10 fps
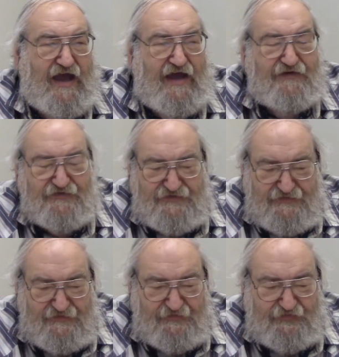
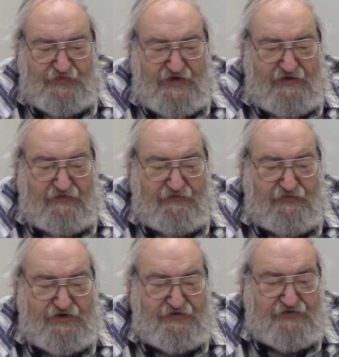And
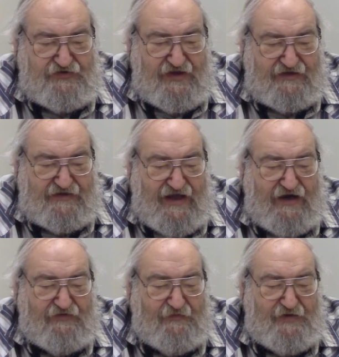when you think
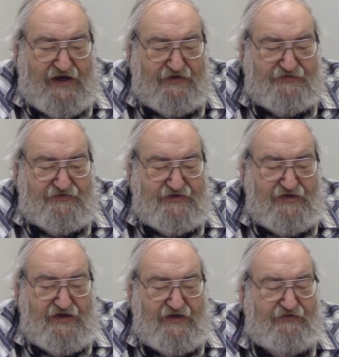now about
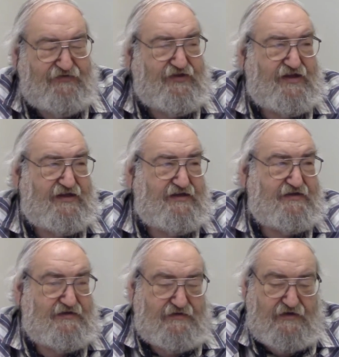
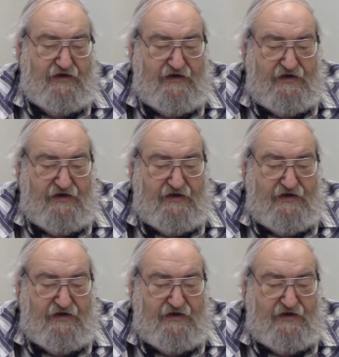the